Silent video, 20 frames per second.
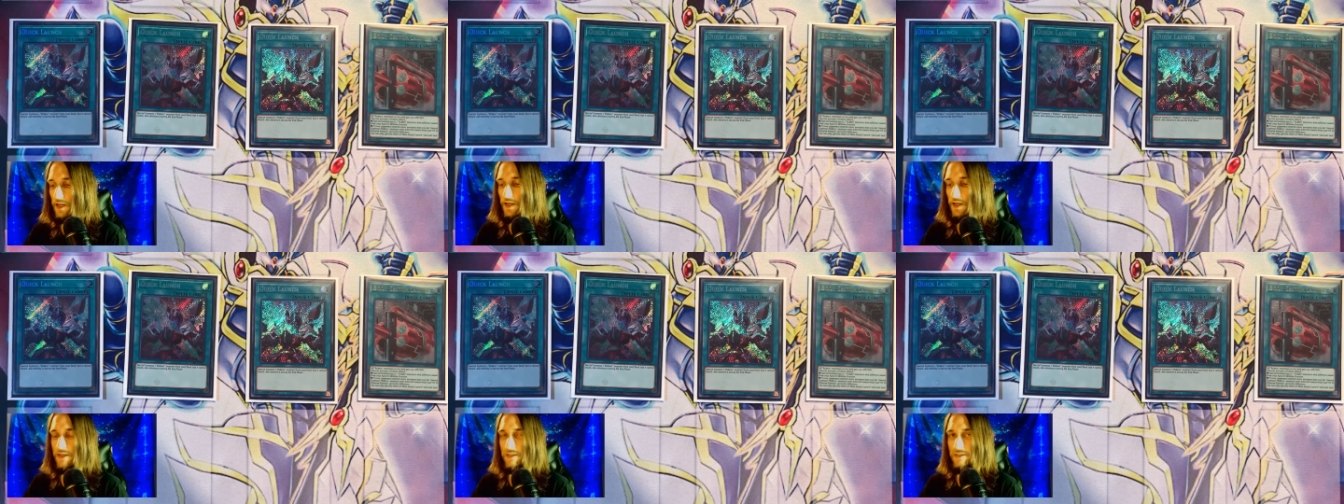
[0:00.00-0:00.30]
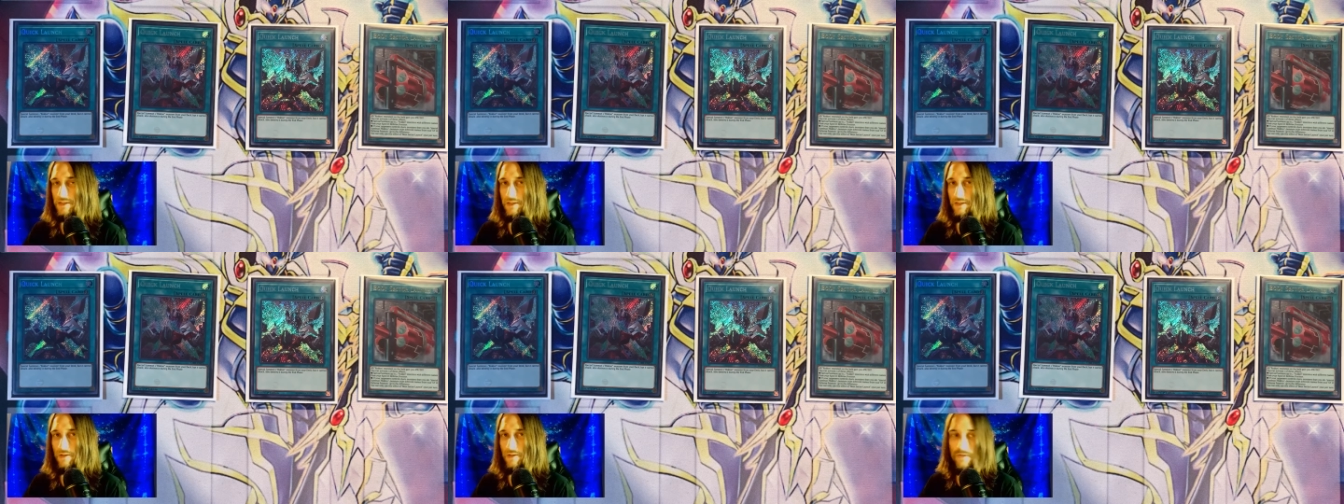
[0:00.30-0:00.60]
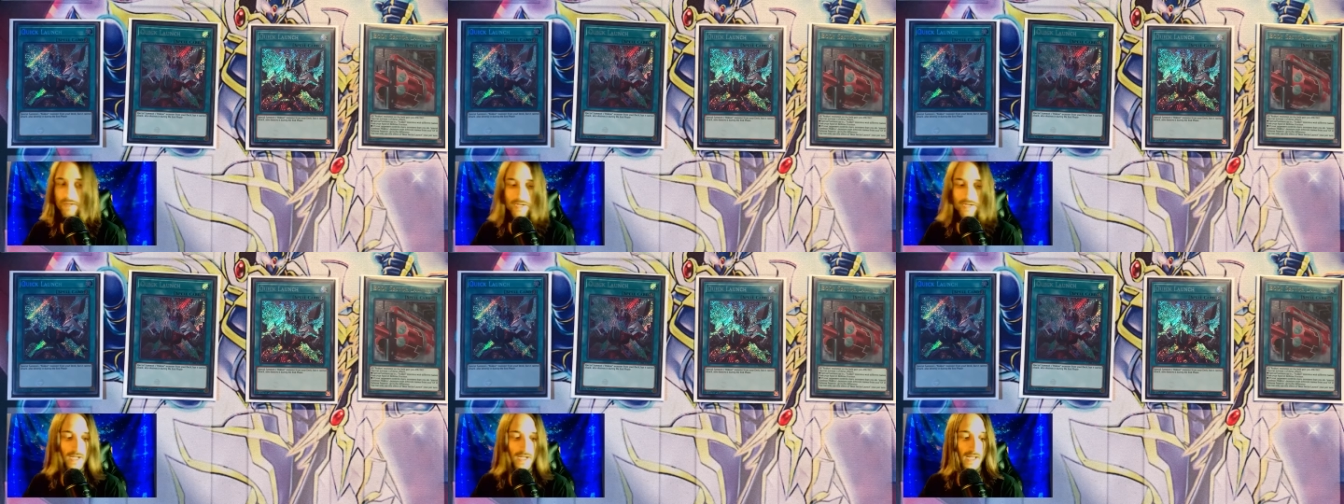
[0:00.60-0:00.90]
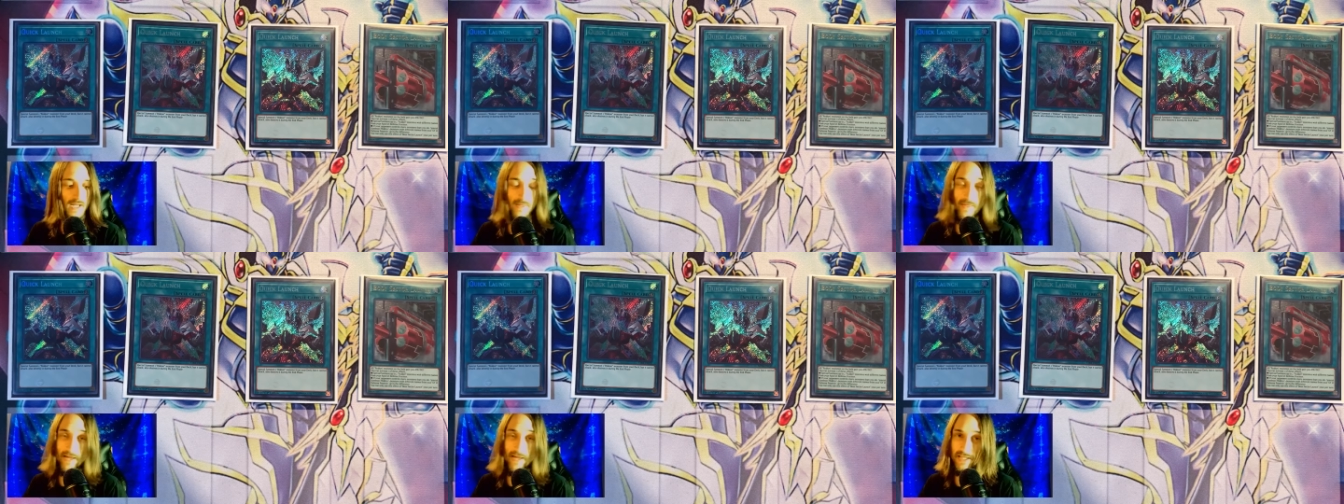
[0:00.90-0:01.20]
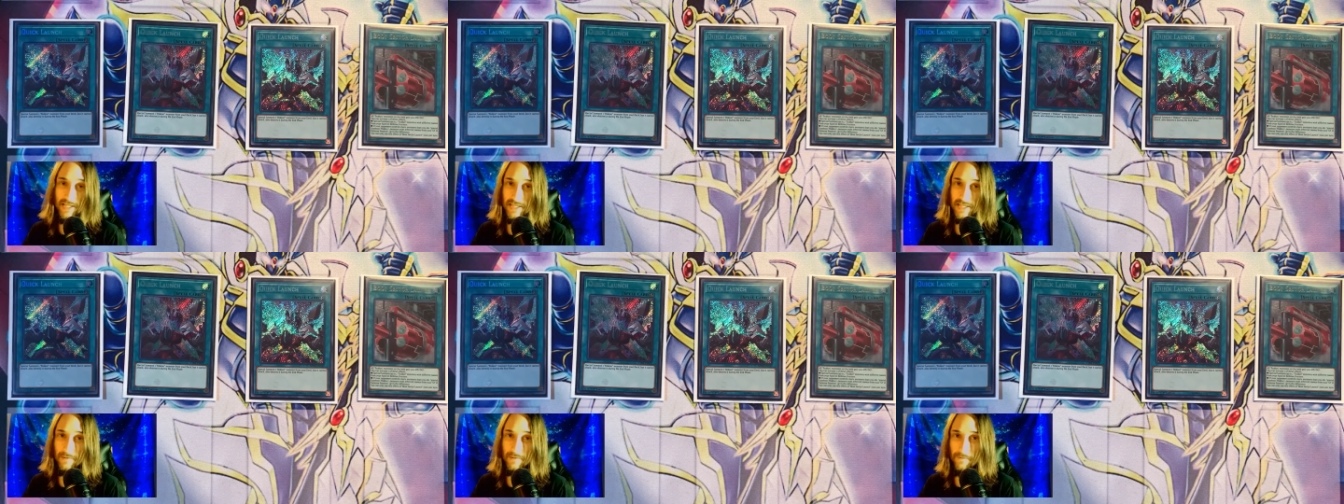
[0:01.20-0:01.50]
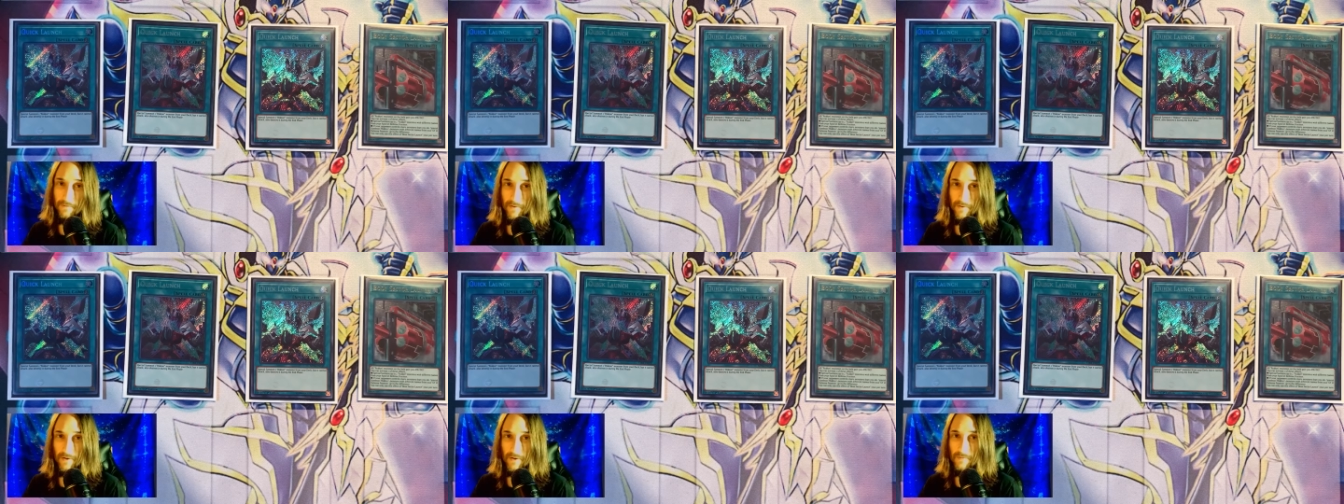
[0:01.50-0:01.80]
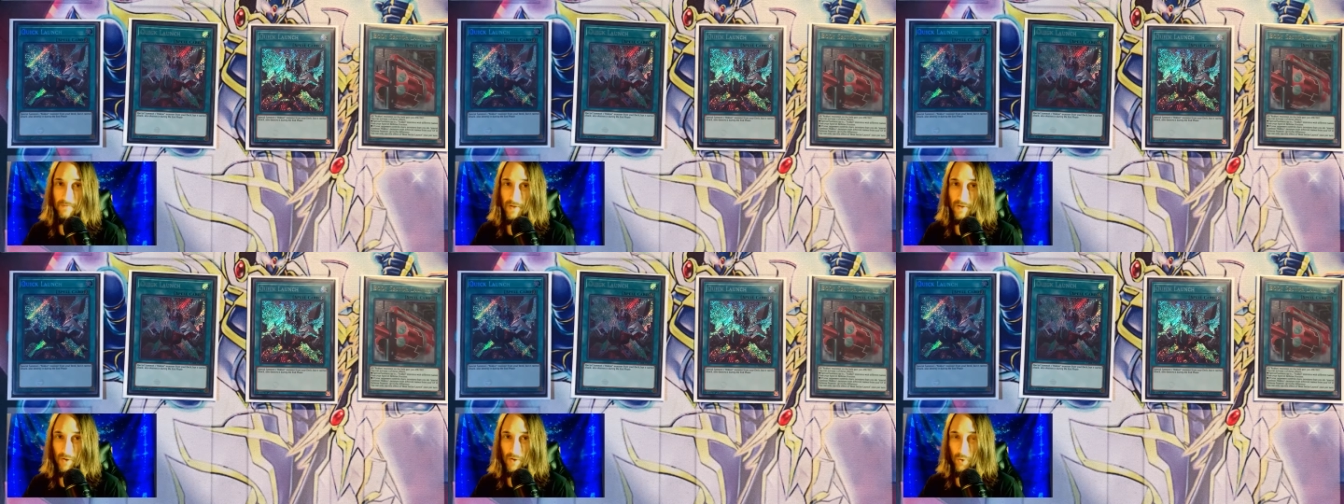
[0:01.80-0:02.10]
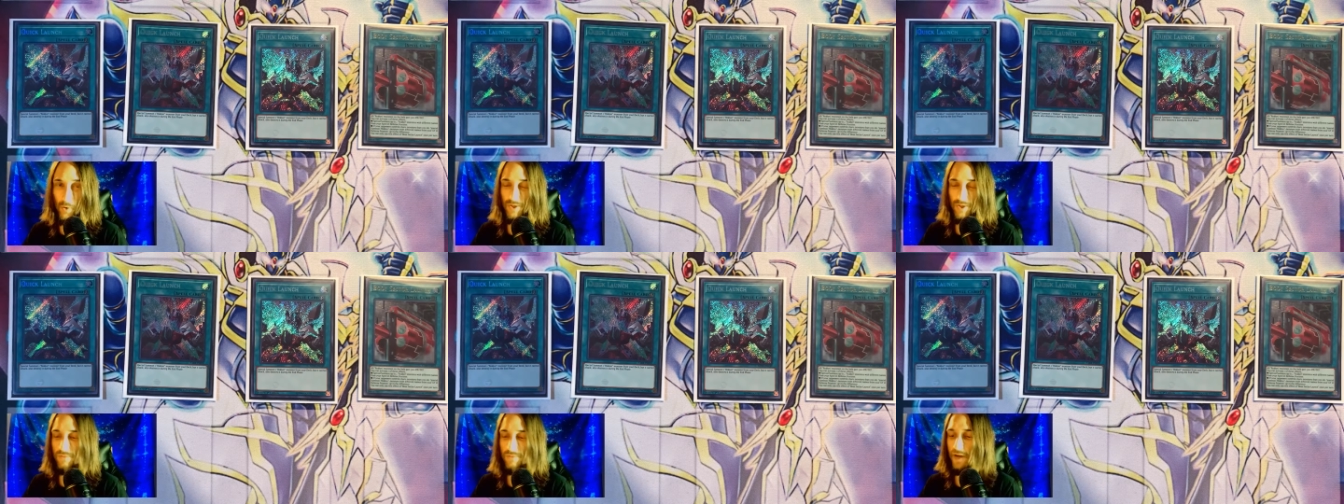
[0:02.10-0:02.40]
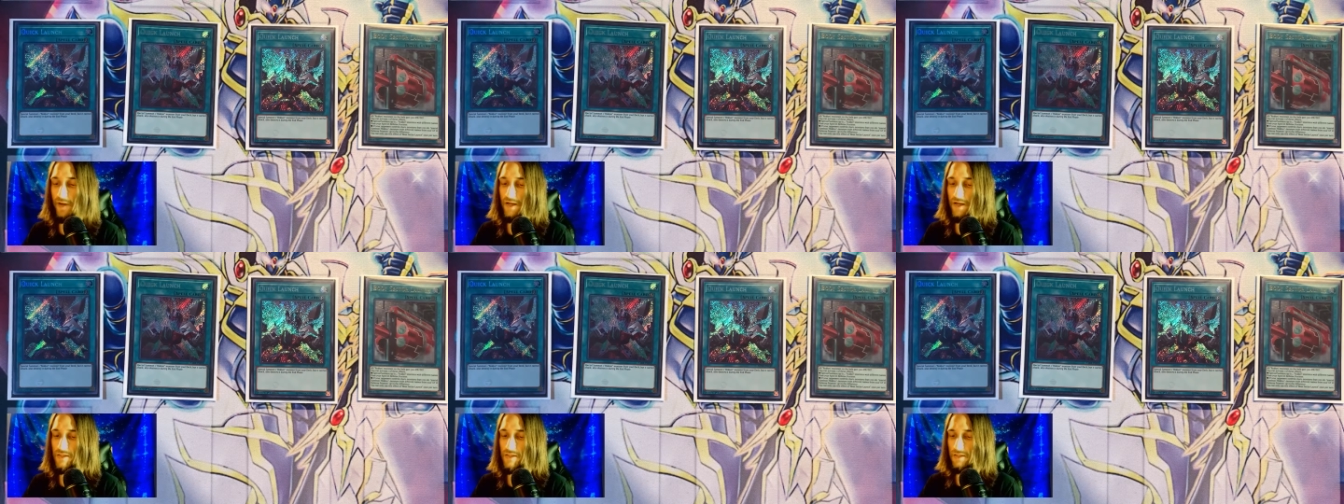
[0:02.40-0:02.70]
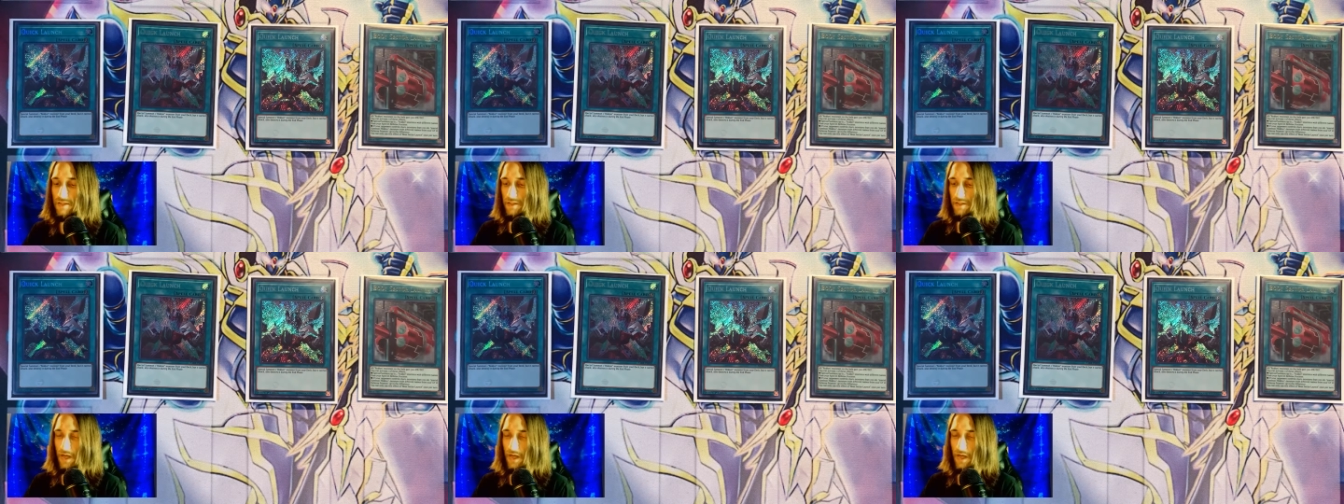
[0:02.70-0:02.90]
So that's it for the core spells.